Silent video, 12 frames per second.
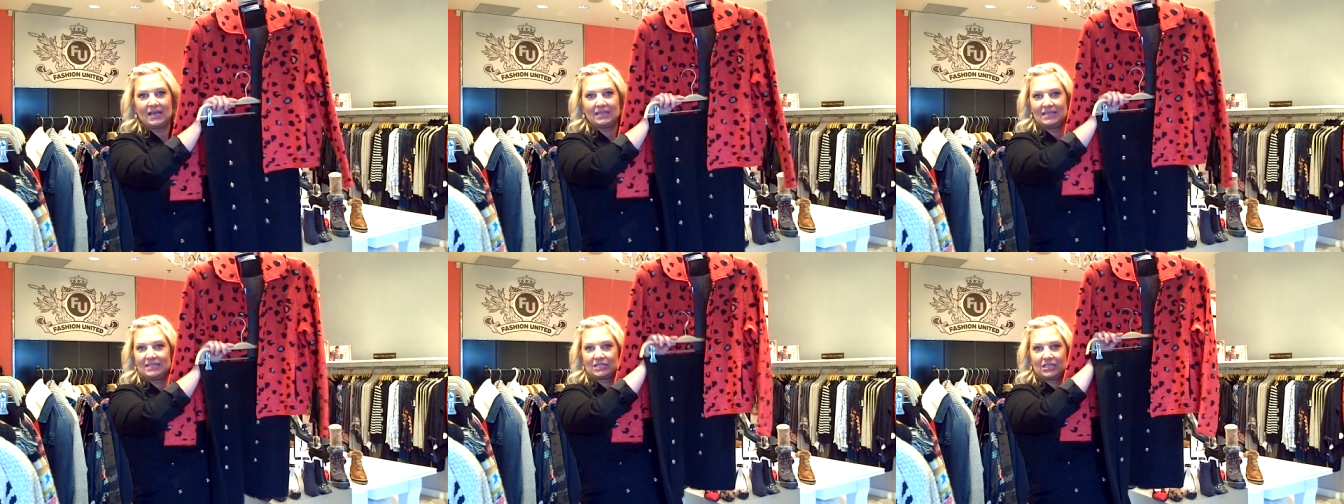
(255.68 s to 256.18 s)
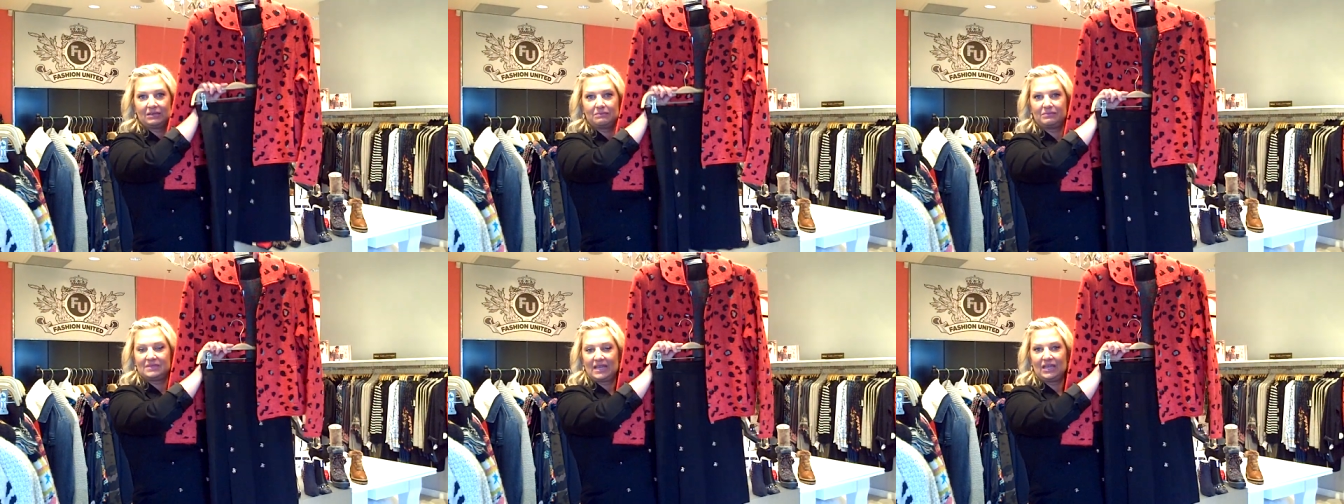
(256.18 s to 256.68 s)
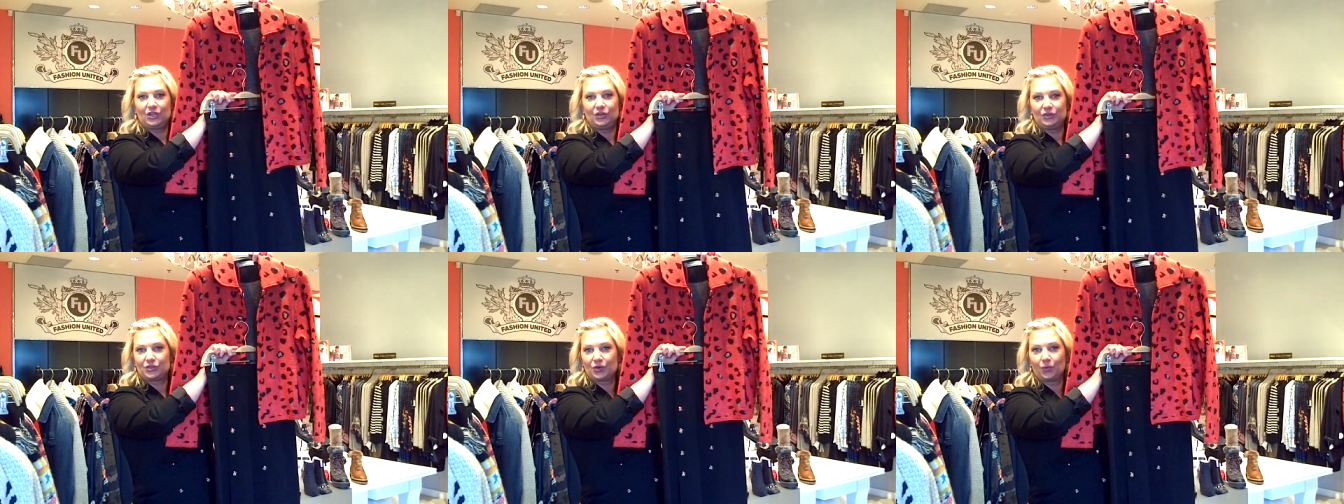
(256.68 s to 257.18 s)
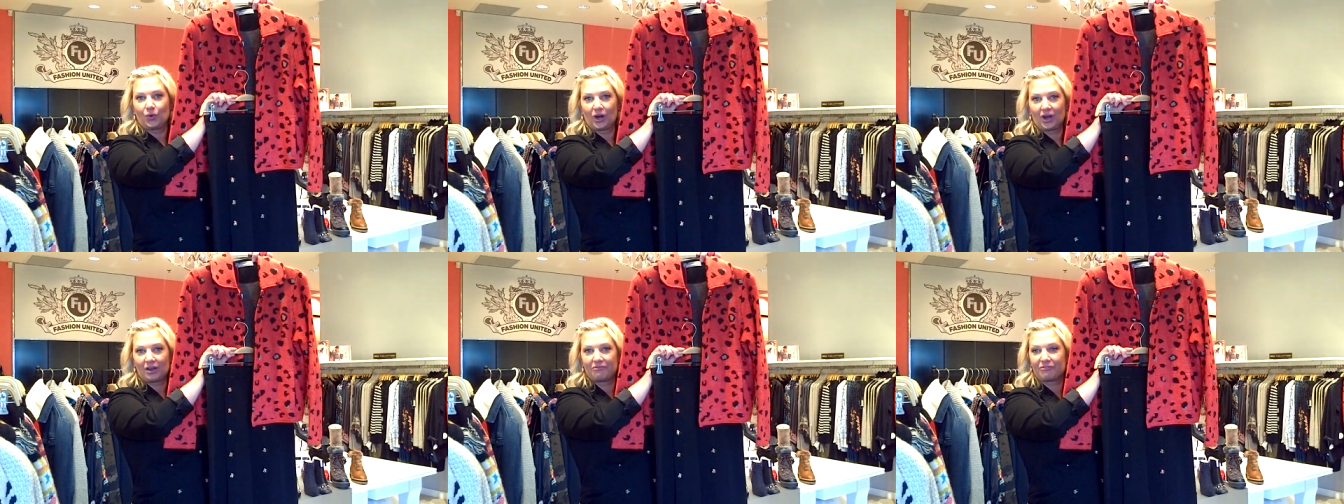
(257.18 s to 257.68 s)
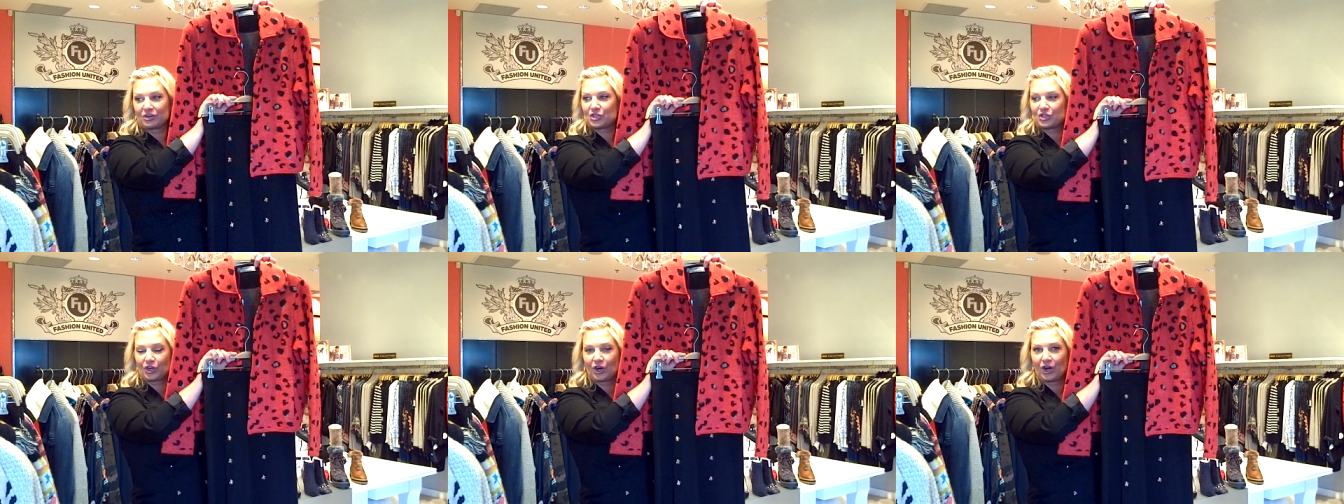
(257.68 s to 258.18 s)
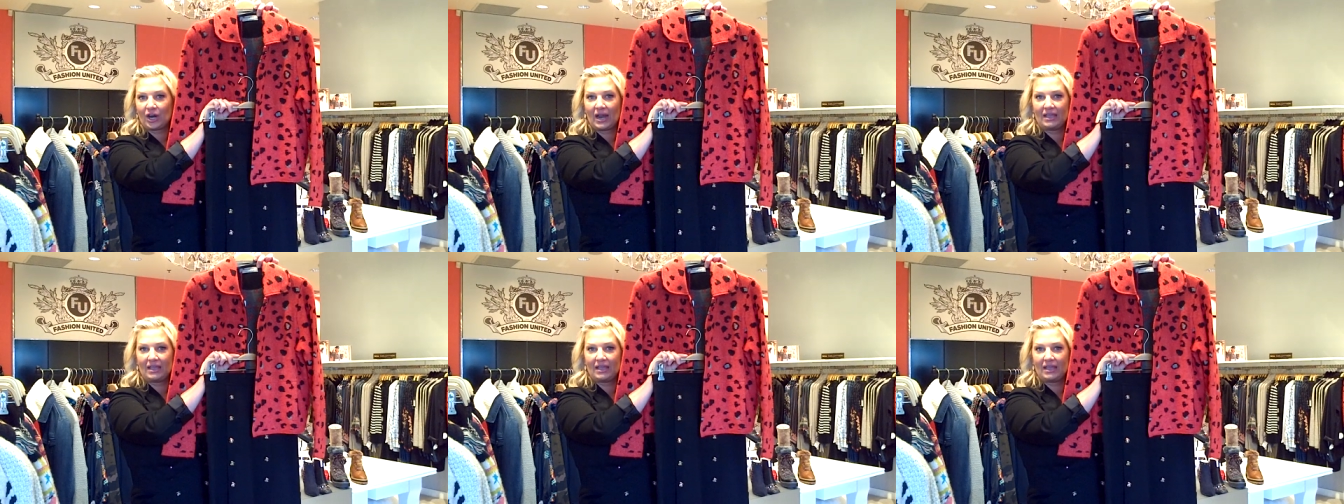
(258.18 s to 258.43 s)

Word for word: This can take you to work for sure.